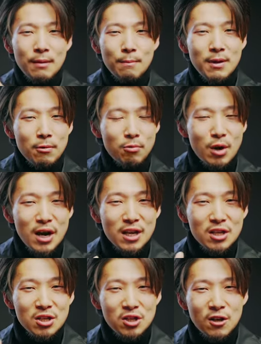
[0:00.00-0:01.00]

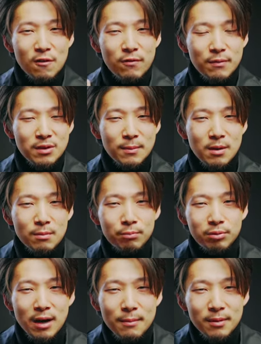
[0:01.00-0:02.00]
mid-range fifty millimeter
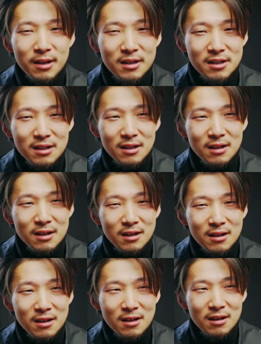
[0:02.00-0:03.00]
prime lens.
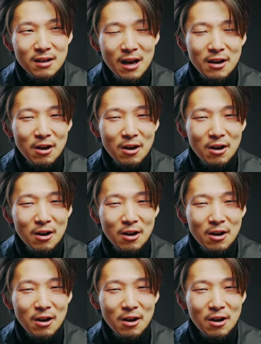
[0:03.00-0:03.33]
I